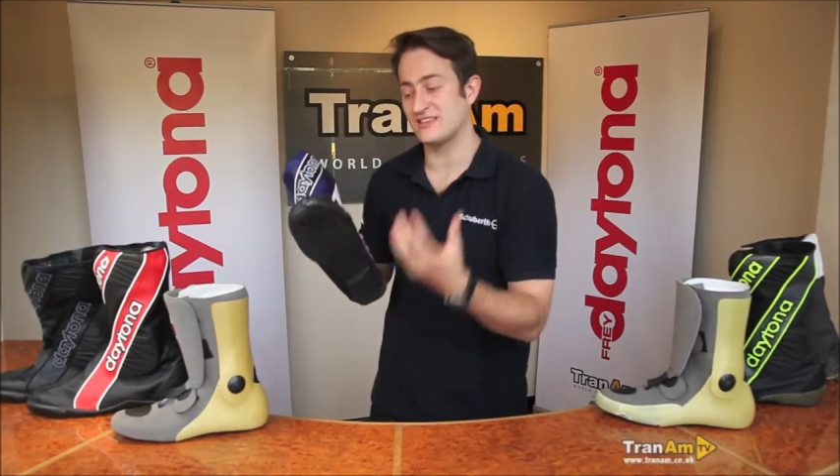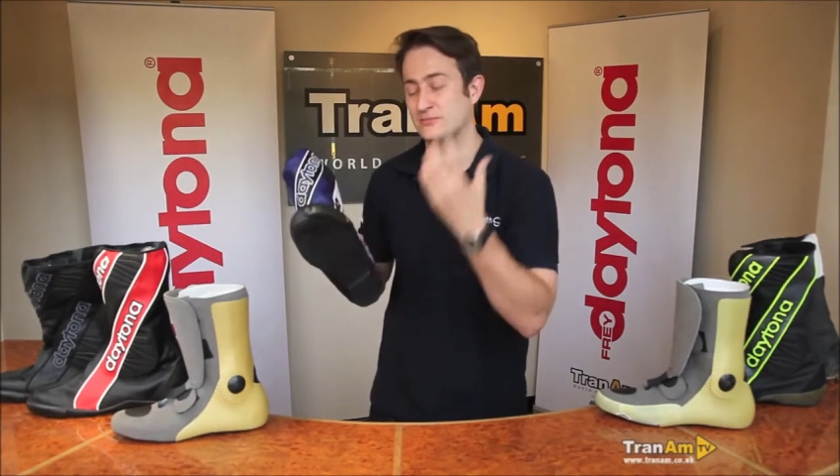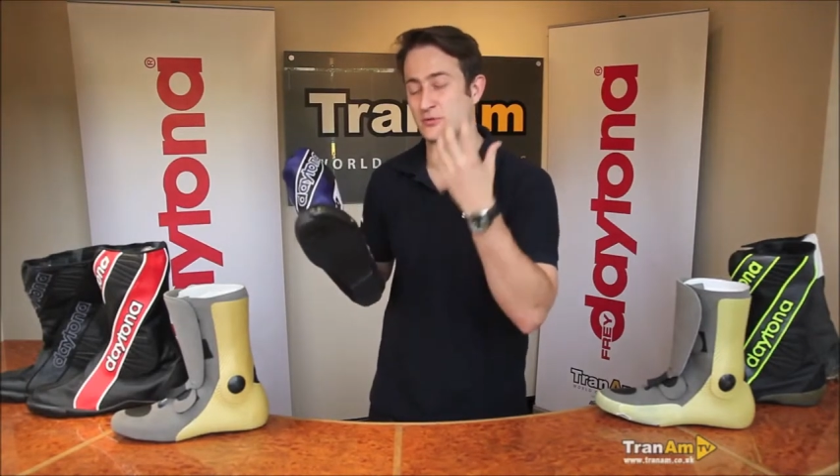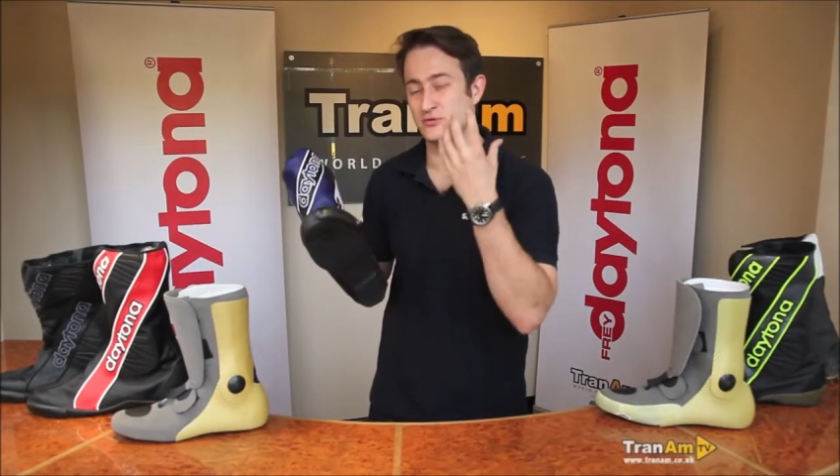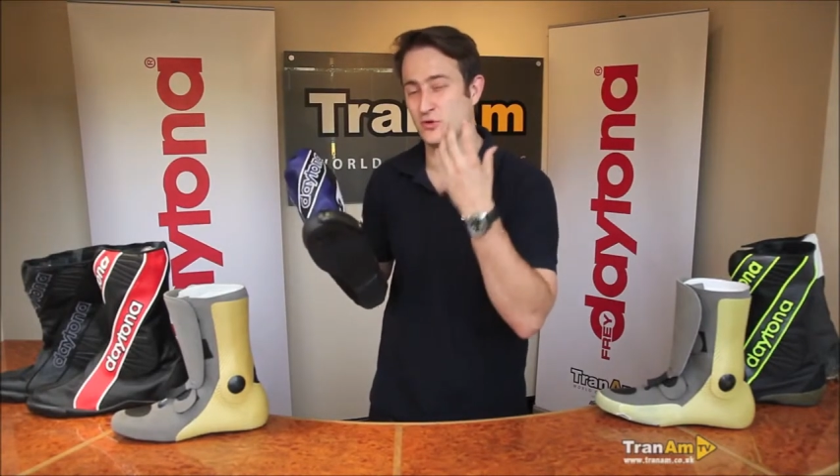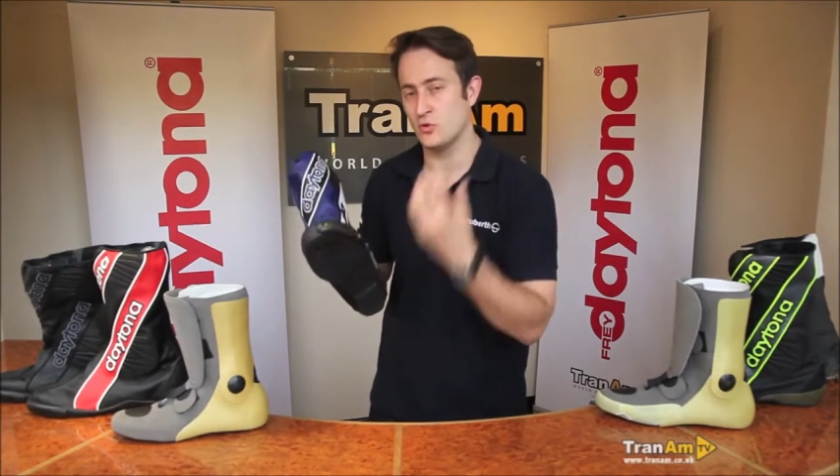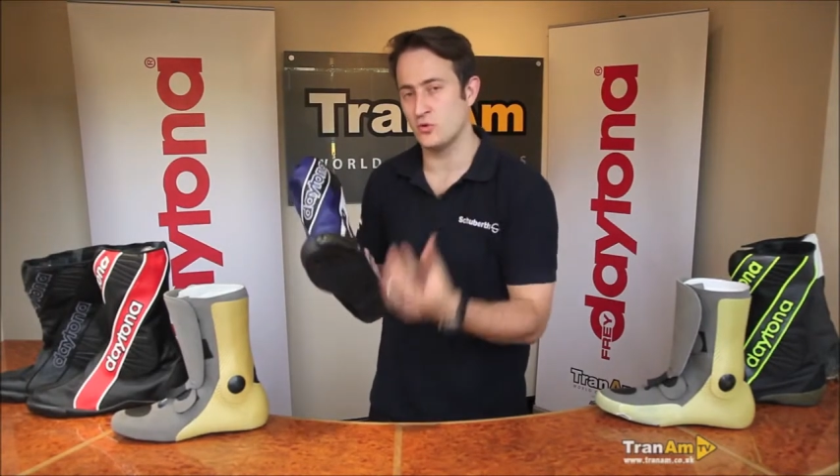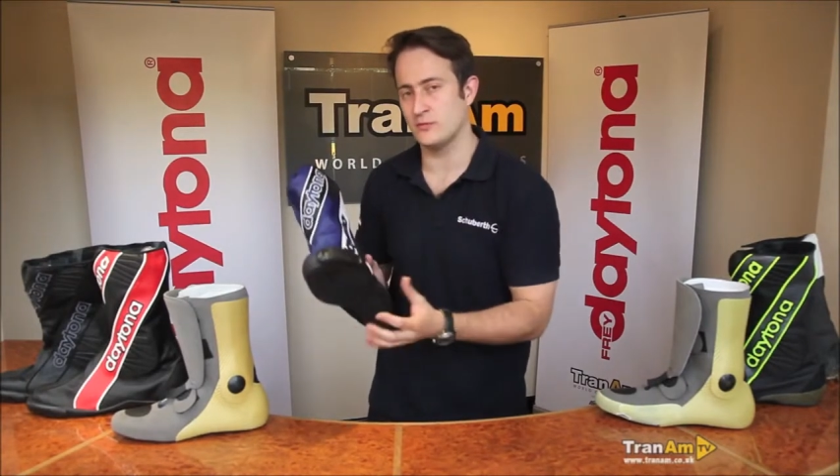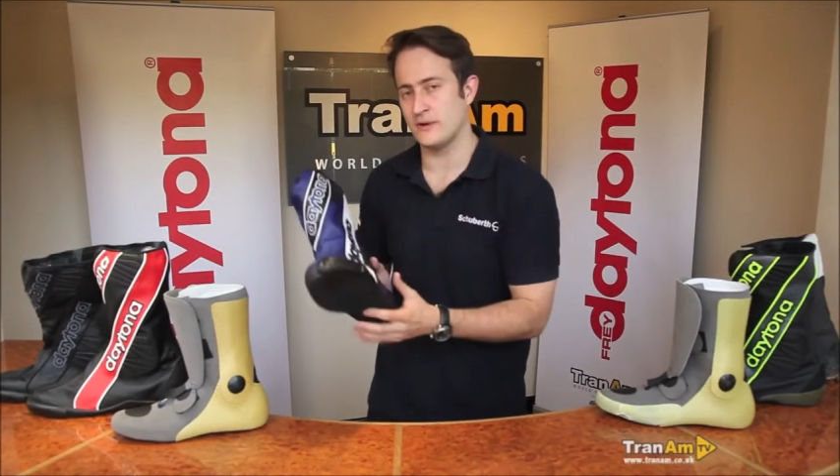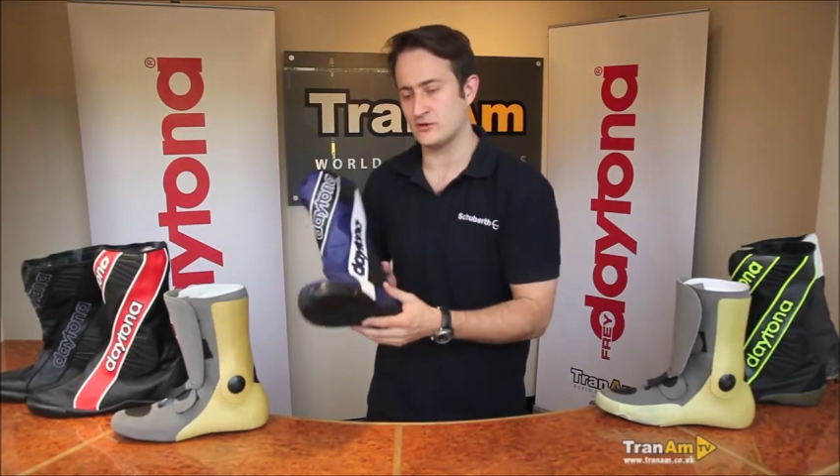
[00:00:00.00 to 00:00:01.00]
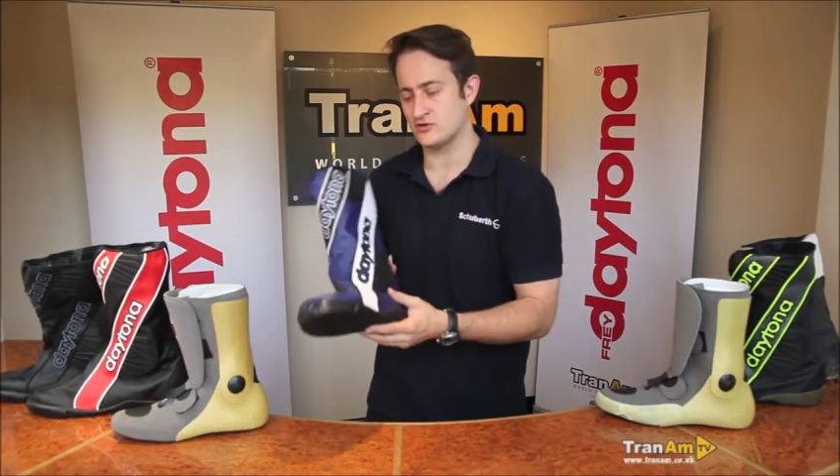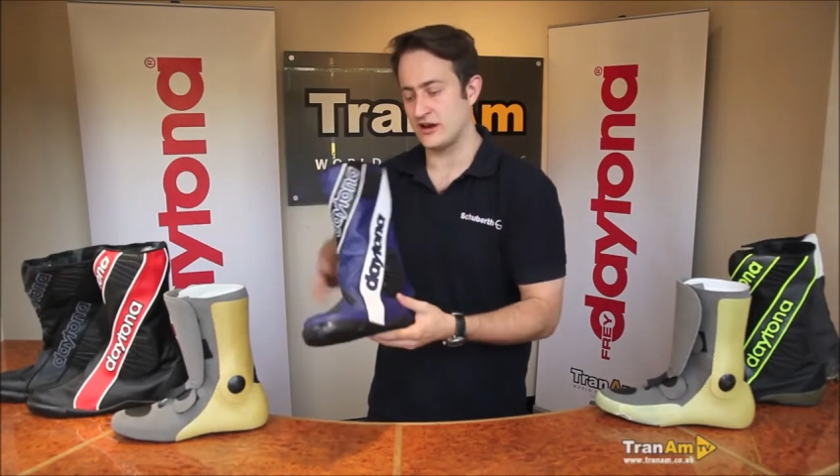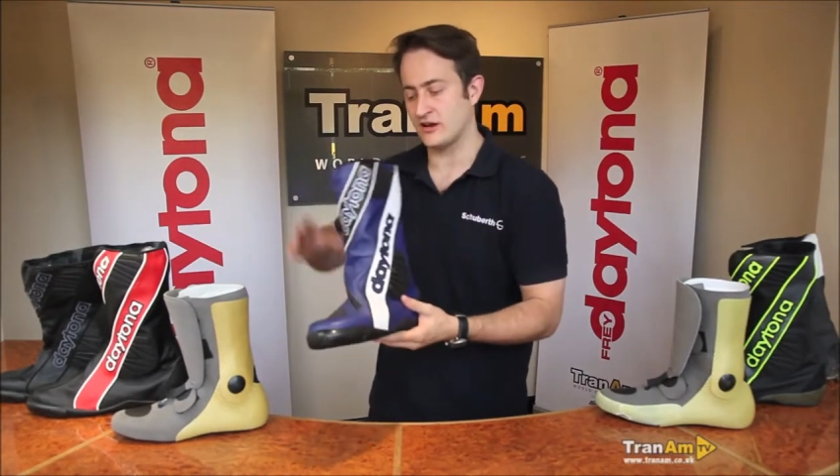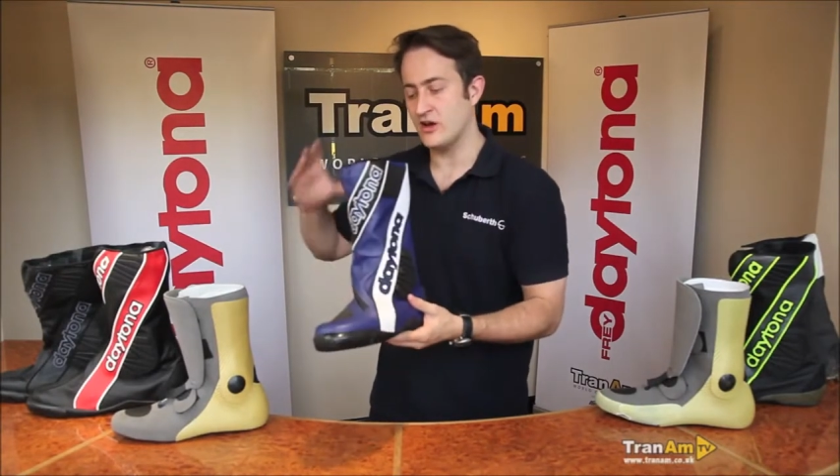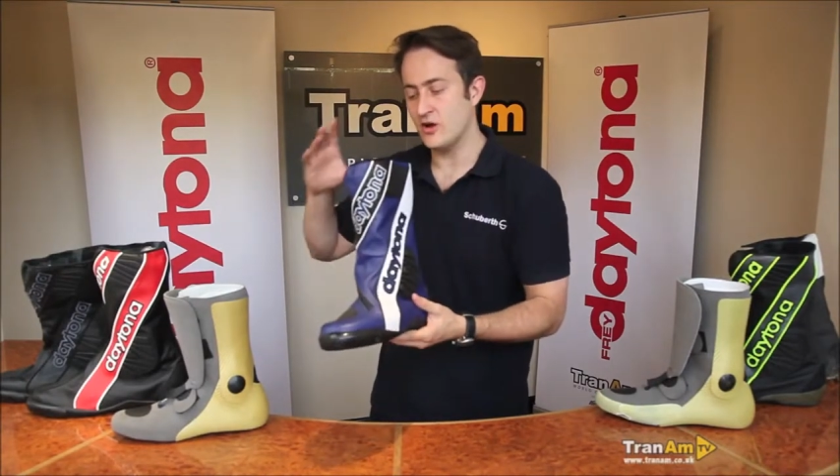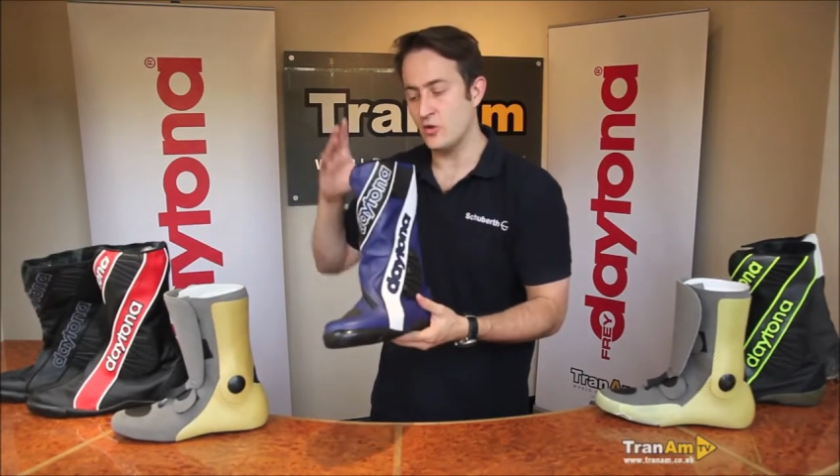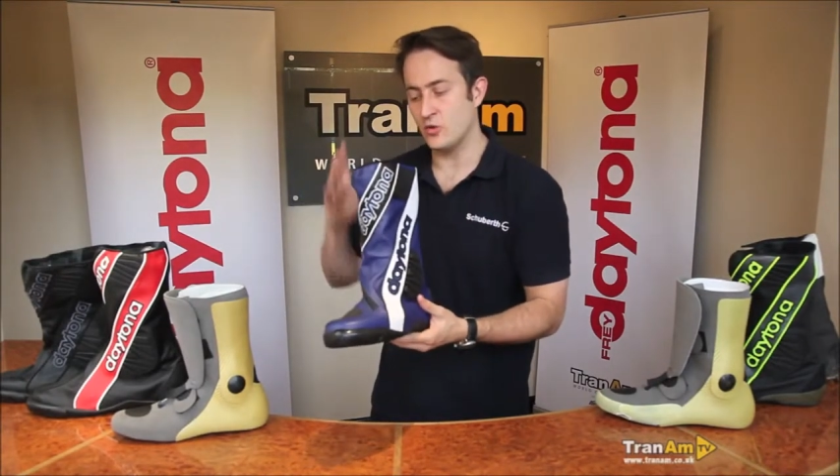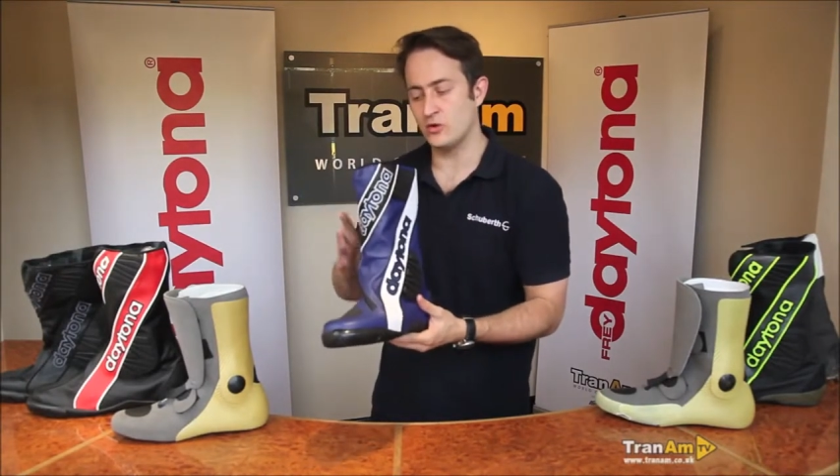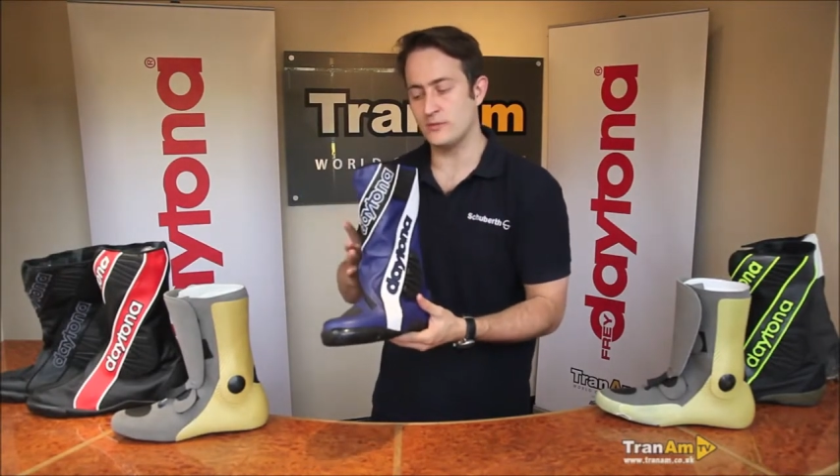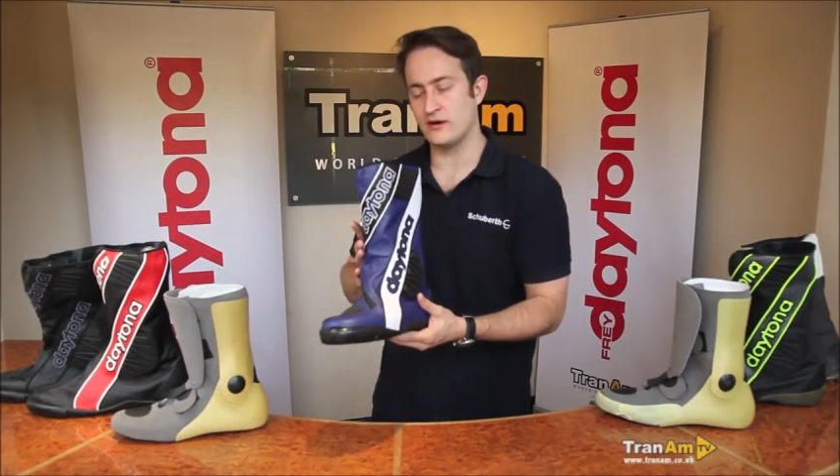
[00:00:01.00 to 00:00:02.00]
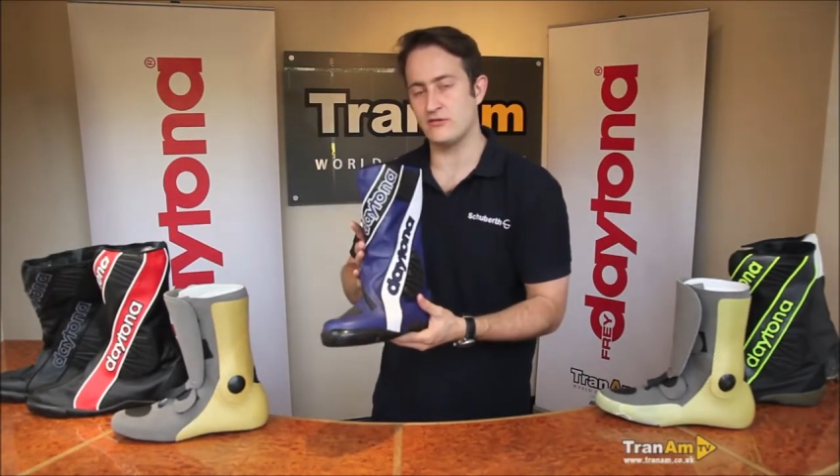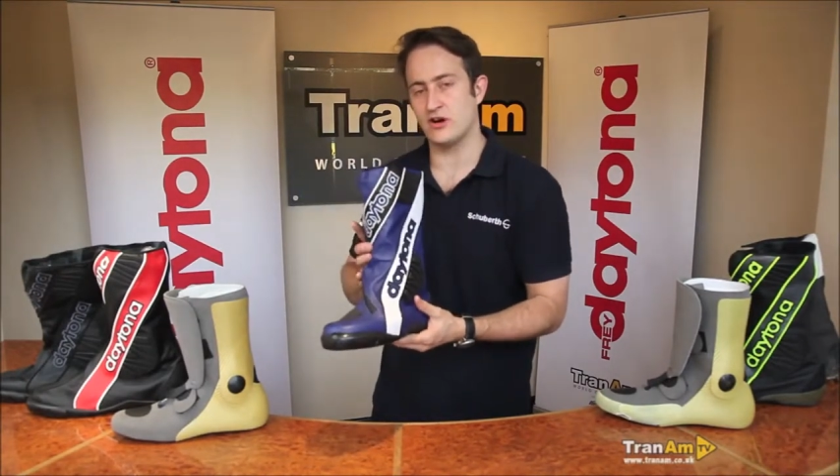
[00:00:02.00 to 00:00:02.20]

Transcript: This boot's all about track, all about